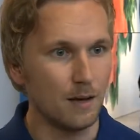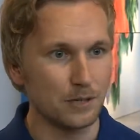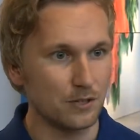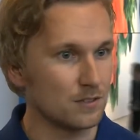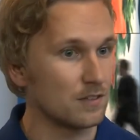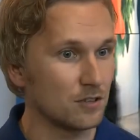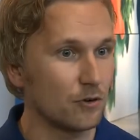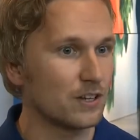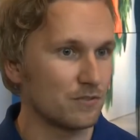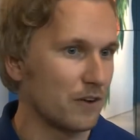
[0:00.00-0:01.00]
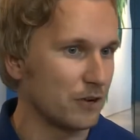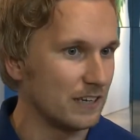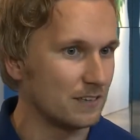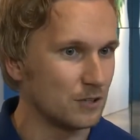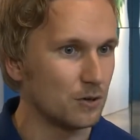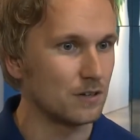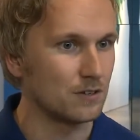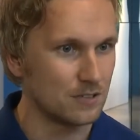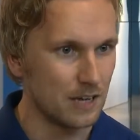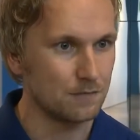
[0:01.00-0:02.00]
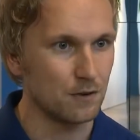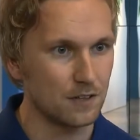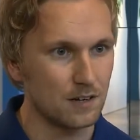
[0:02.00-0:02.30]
because the story is very easy to understand for the